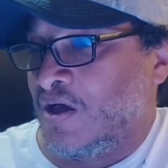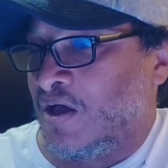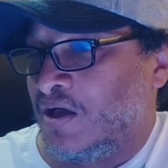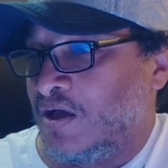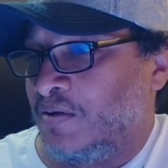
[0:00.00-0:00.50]

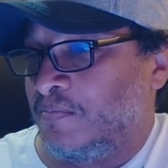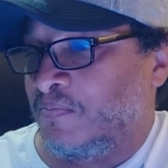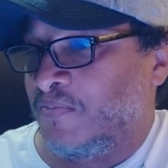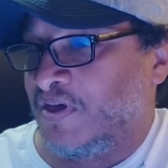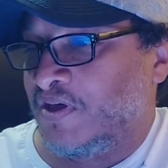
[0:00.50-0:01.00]

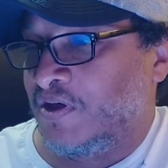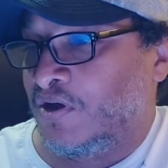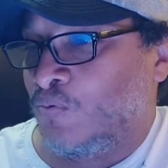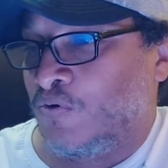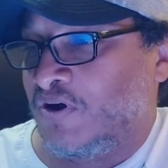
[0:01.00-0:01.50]

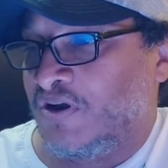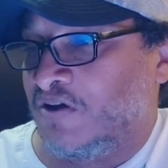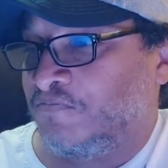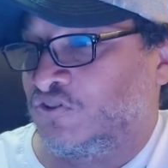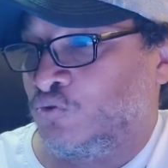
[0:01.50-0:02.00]
There were
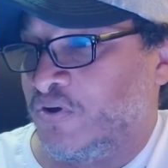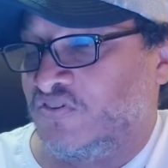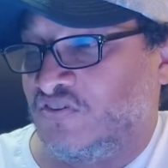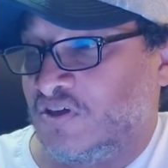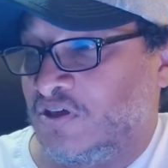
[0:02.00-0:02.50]
enough
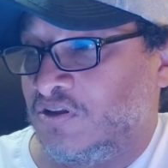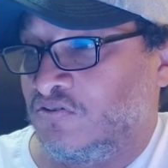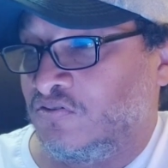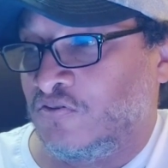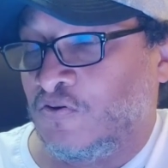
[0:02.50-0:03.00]
twists
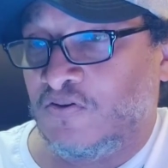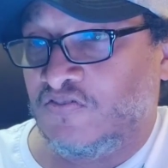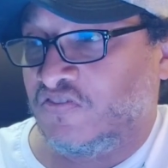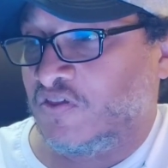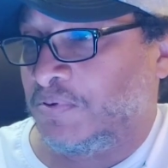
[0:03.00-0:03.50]
and
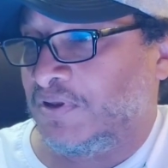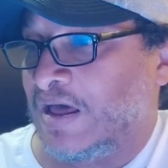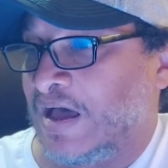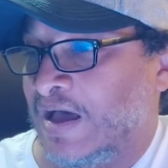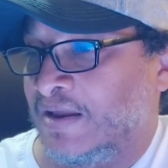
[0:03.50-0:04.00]
turns in the
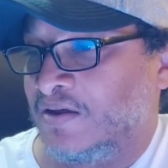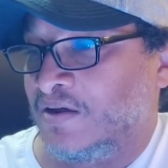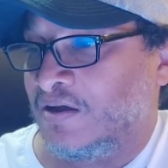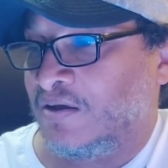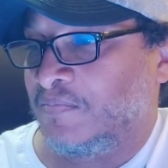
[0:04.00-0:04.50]
plot
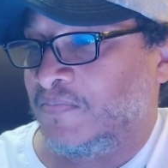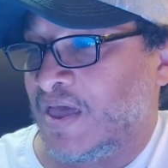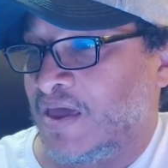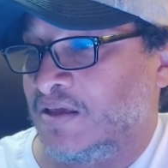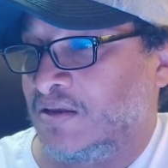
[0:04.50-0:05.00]

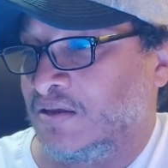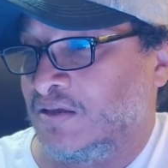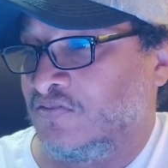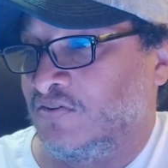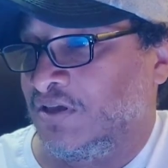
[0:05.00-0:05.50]
that it
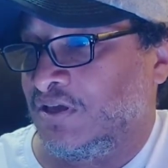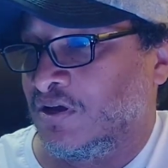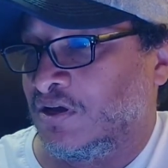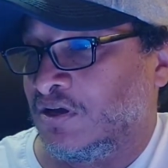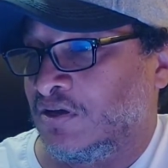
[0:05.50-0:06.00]

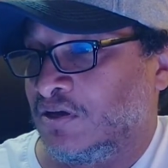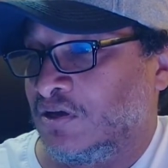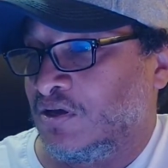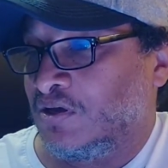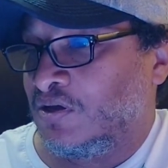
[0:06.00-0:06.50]
easily
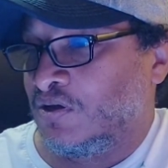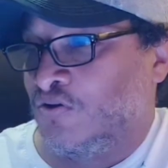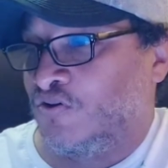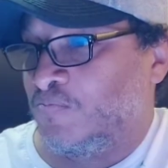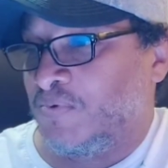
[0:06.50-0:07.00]

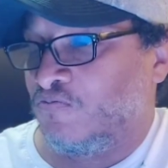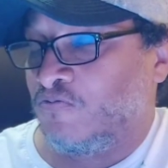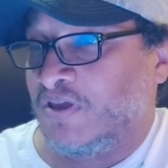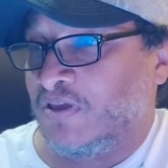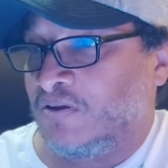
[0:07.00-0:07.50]
could have
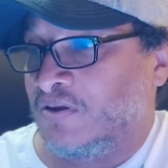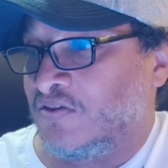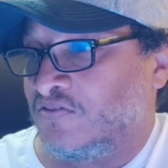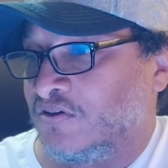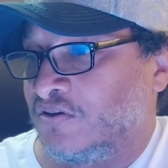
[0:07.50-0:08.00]
been written
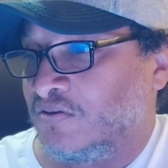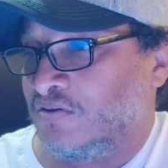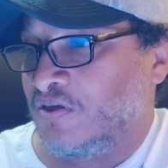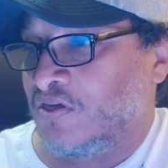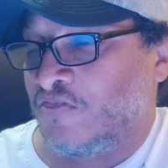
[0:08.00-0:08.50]
as a
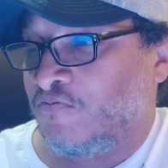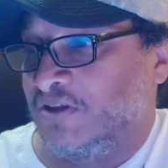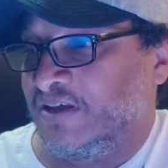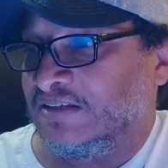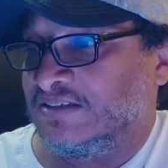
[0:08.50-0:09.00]

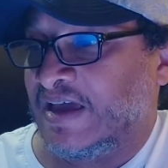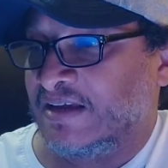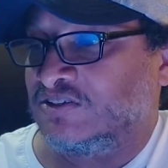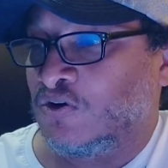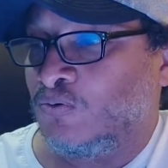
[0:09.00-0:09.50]
thrilling
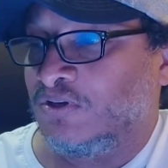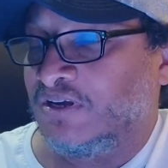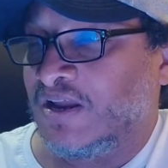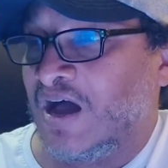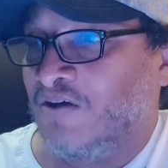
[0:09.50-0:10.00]

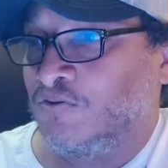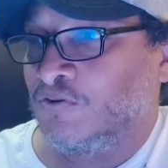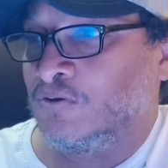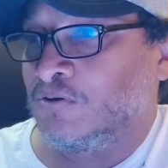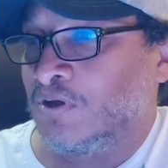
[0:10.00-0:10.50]
text-only
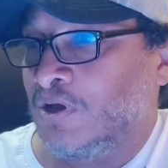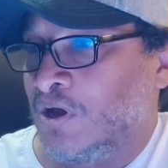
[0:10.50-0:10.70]
novel,